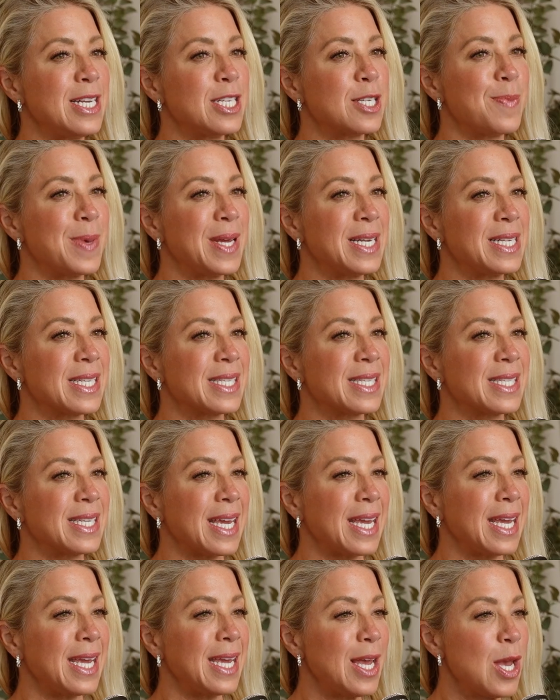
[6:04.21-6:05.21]
to me to
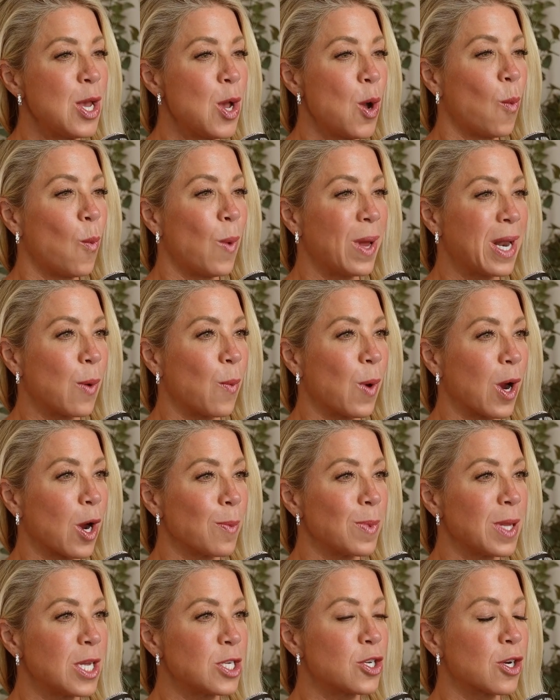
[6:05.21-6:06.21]
see when I wear a
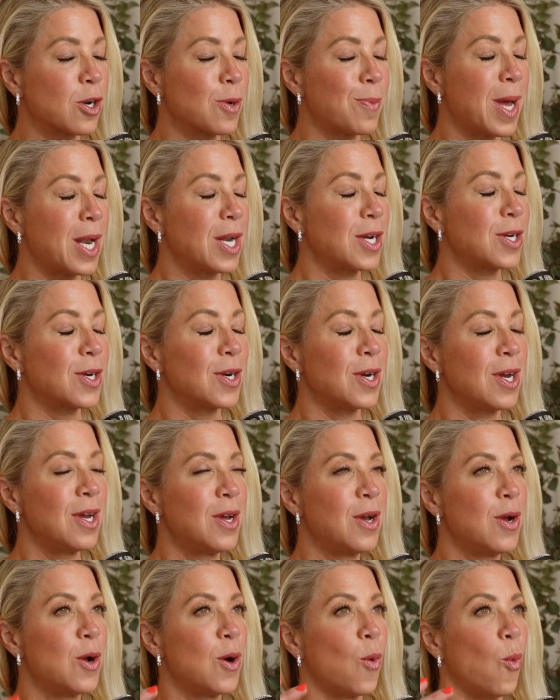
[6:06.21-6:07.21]
blood sugar monitor,
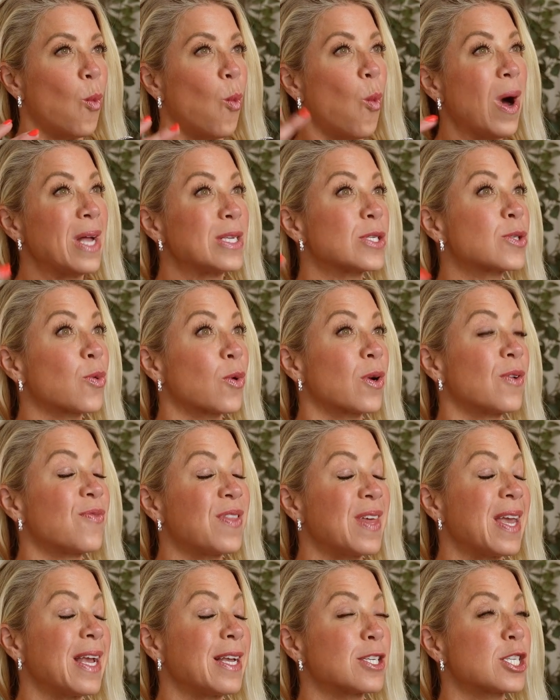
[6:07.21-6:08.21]
what sort of
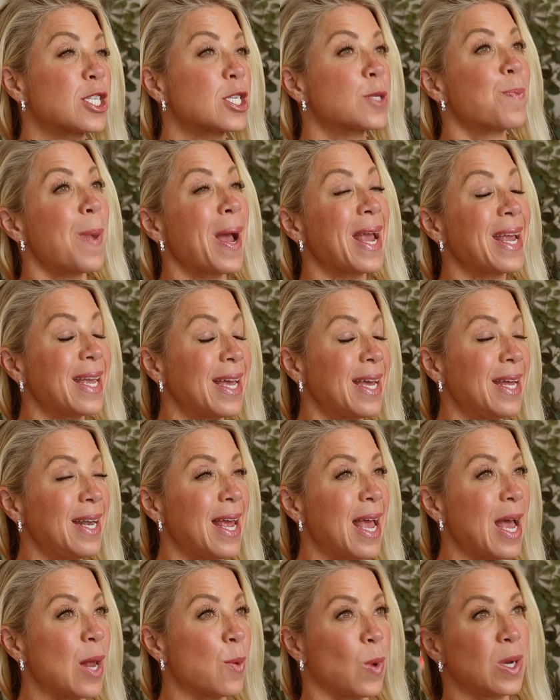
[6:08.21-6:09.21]
things spike it
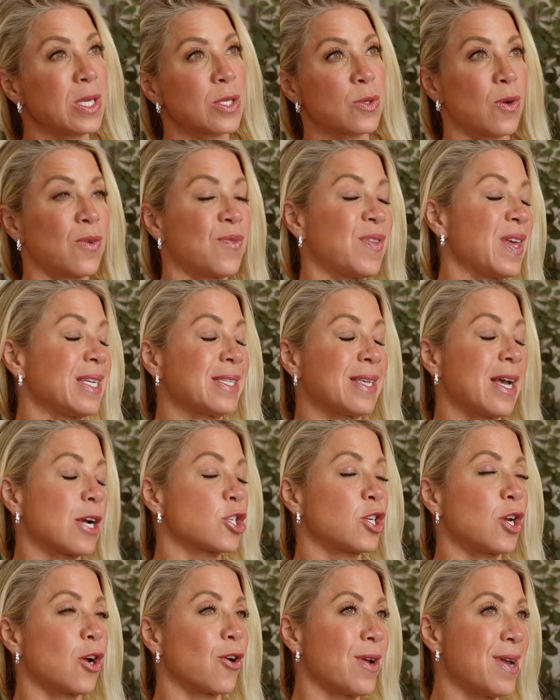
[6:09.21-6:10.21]
and what sort of things
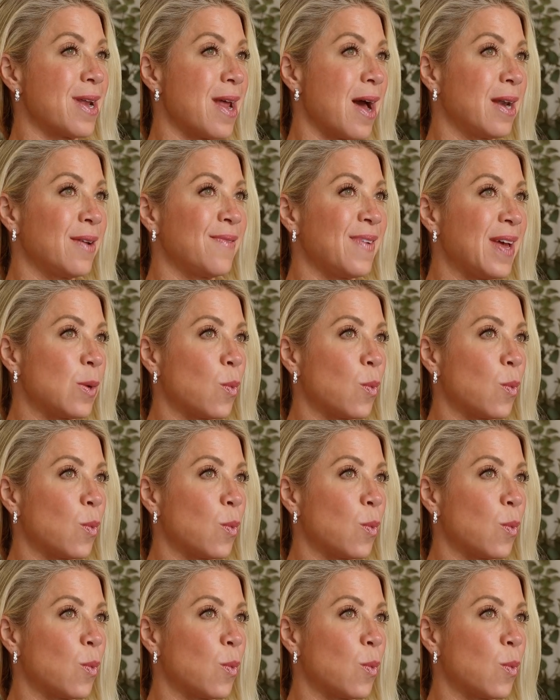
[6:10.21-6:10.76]
actually are a non-event